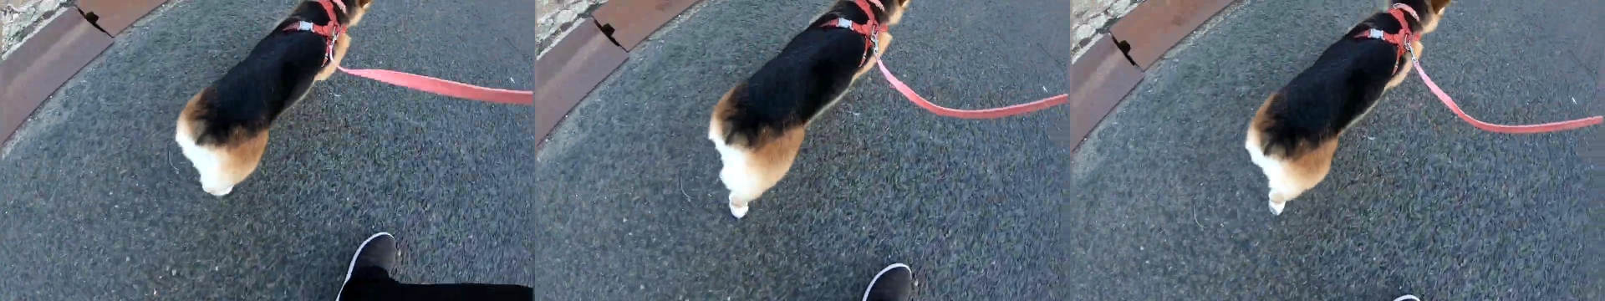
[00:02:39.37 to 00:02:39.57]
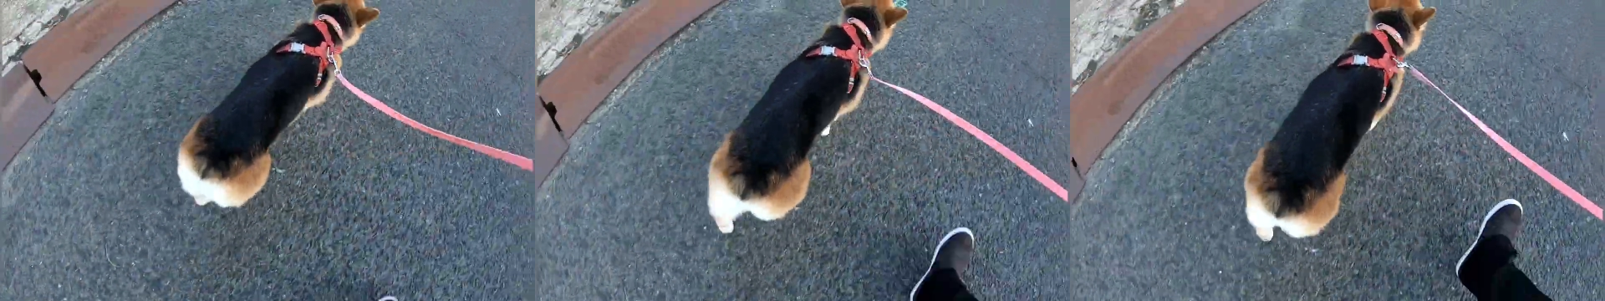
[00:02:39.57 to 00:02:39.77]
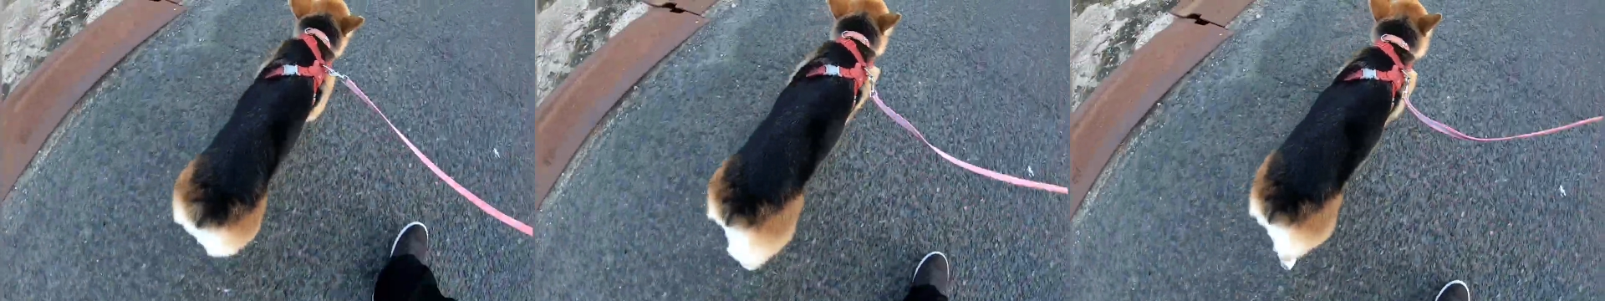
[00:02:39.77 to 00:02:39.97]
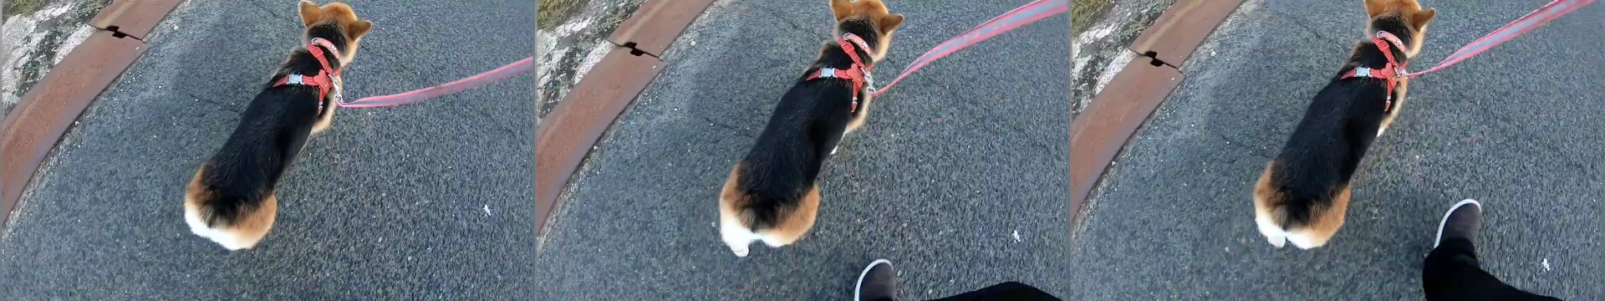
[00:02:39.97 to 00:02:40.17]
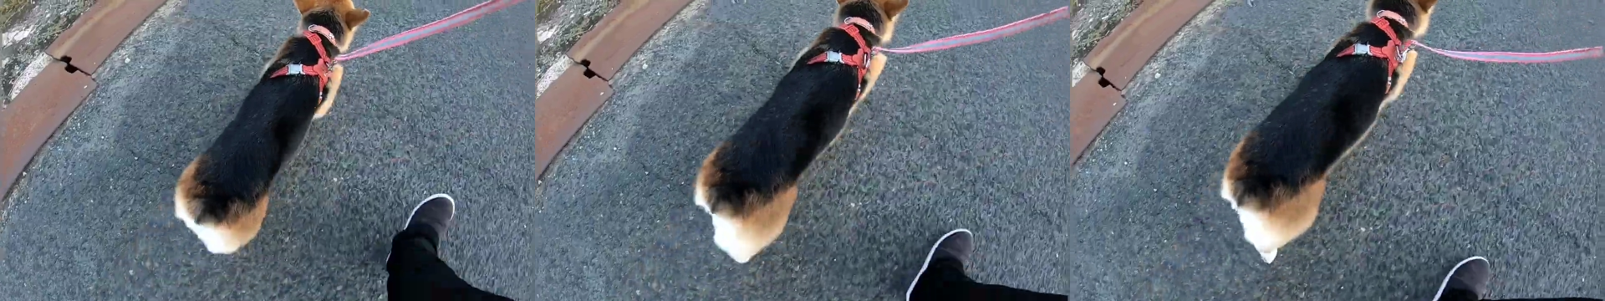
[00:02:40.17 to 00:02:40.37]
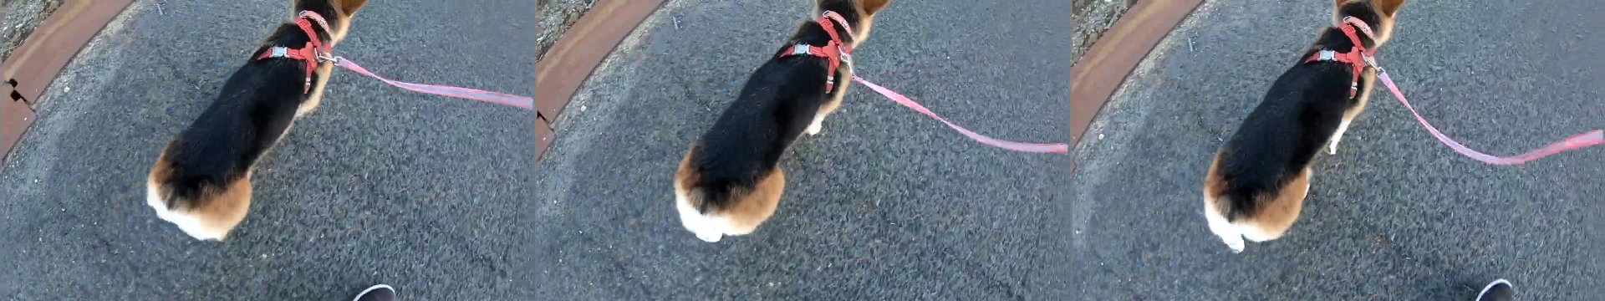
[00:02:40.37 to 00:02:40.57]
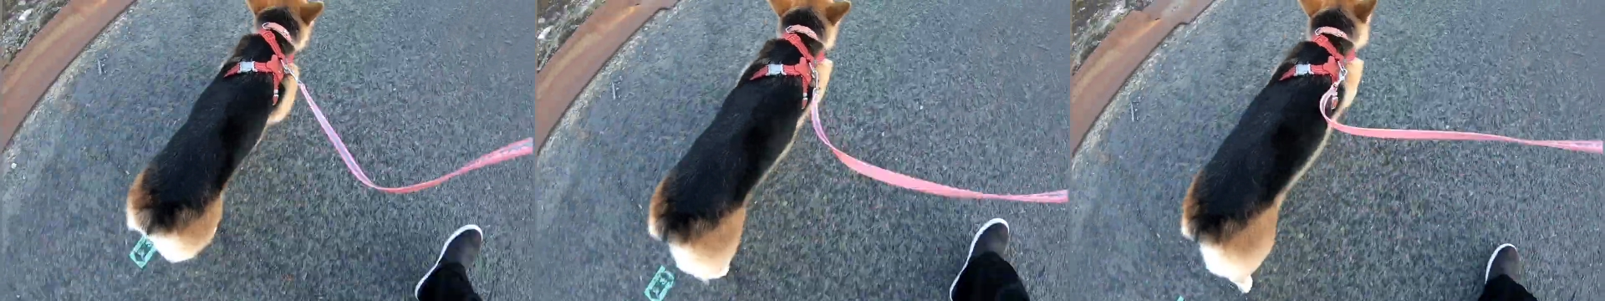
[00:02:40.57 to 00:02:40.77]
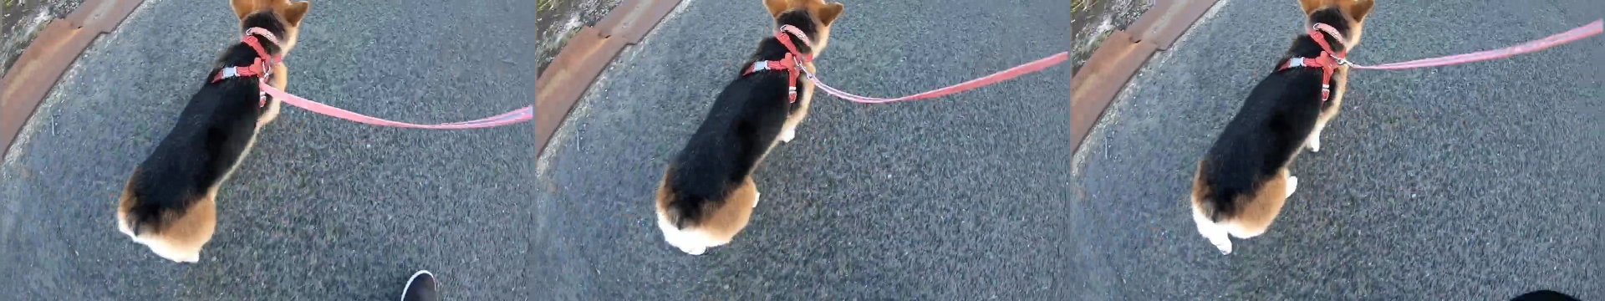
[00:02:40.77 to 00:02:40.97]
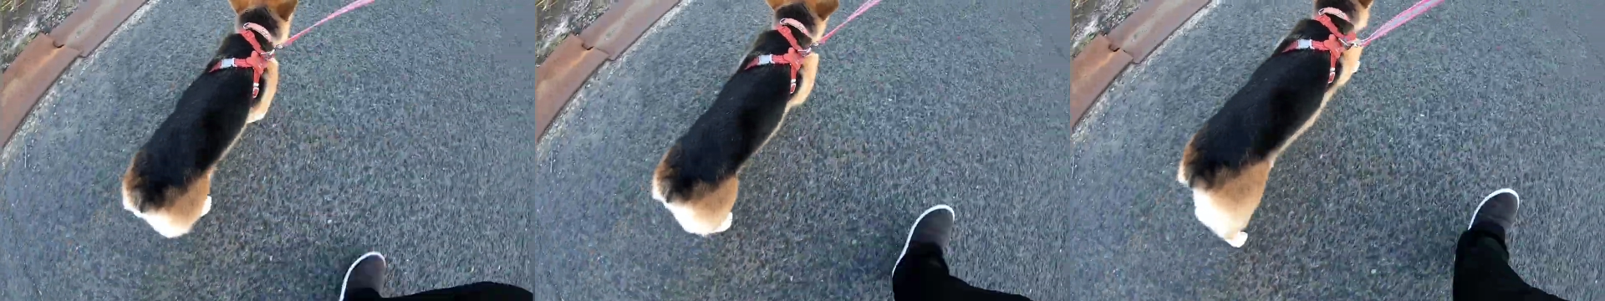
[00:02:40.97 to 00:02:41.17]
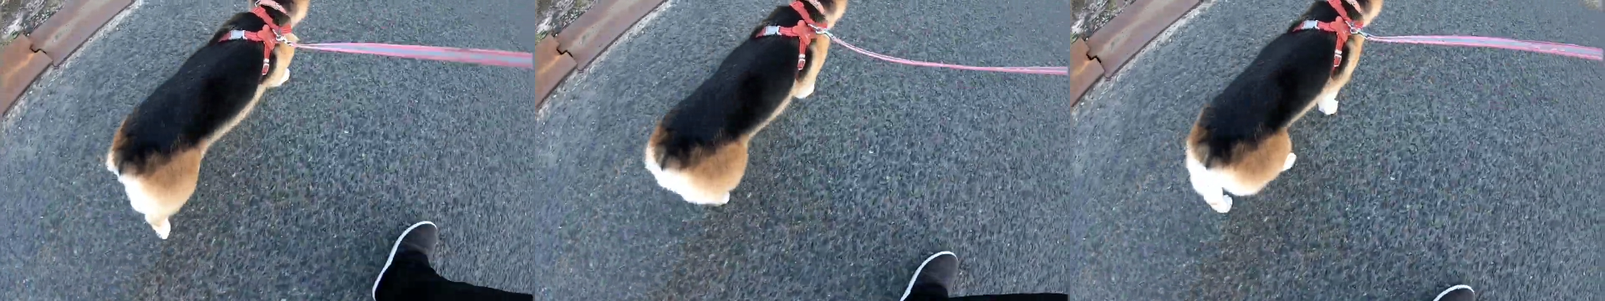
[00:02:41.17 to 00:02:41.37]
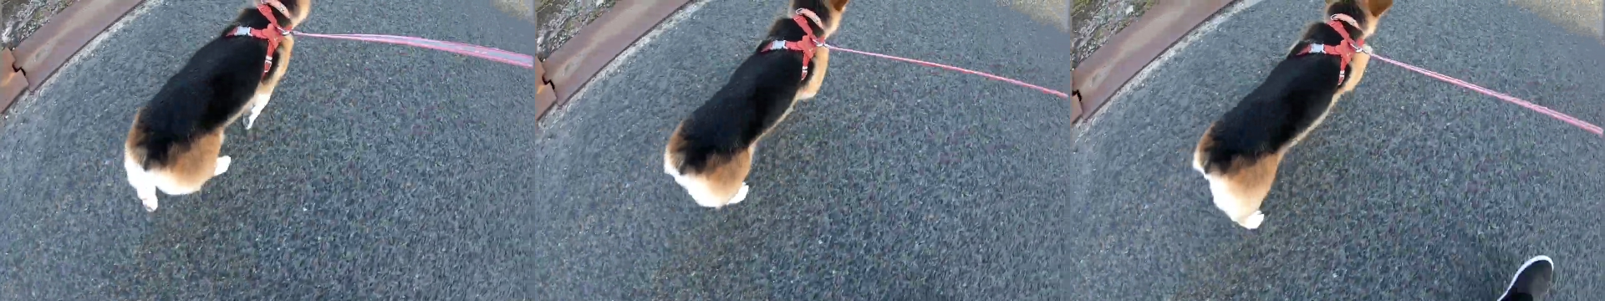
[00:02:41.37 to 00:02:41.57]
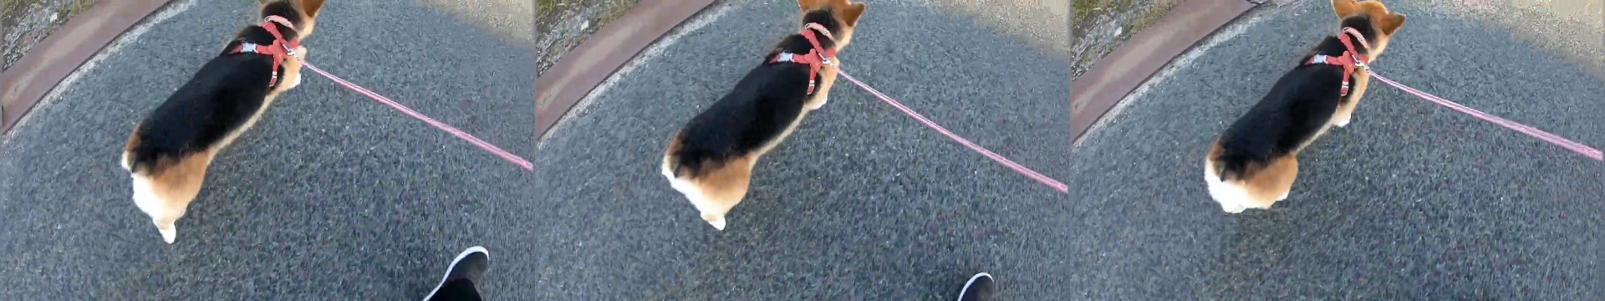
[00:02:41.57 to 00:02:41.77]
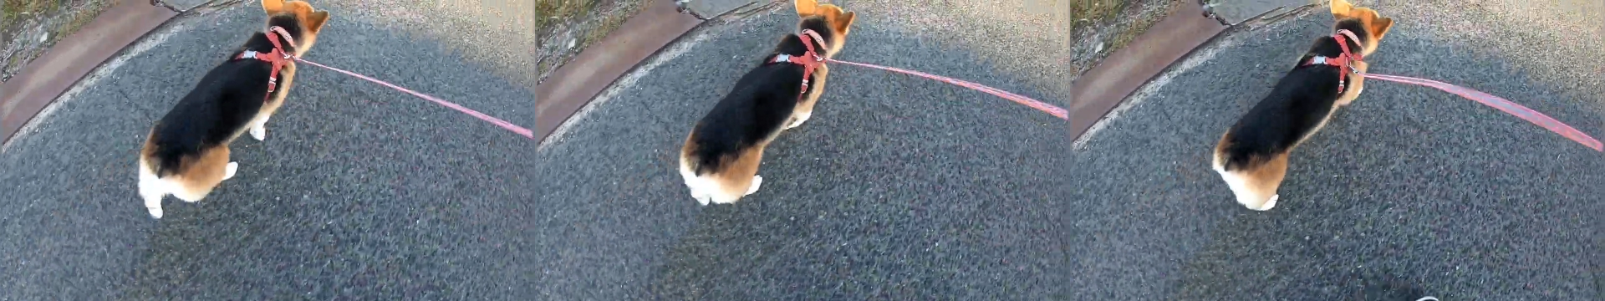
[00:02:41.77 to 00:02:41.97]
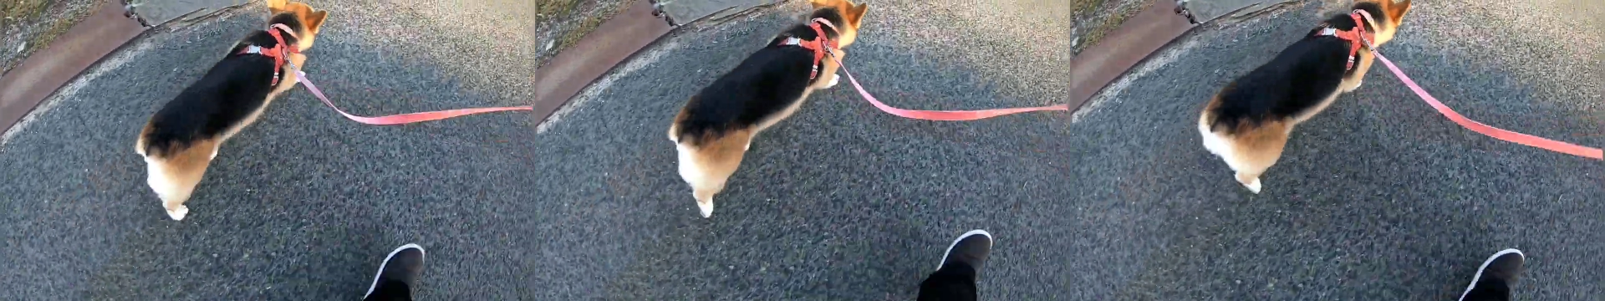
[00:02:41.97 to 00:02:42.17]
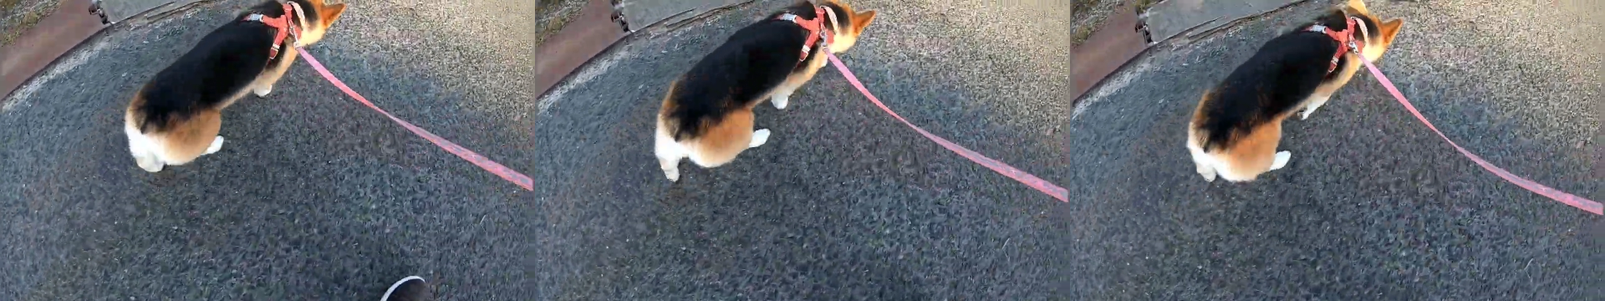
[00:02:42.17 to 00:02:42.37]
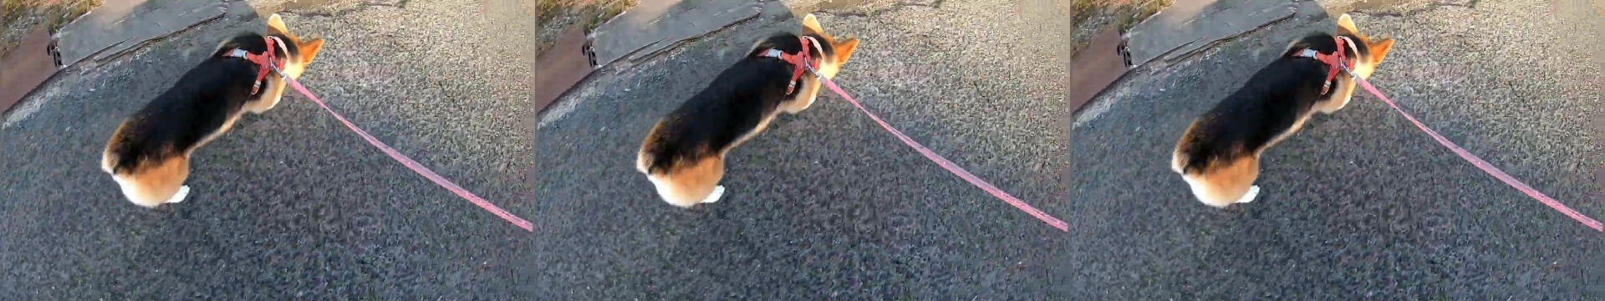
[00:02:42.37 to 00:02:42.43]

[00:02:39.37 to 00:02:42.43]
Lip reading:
[unreadable: no face in view]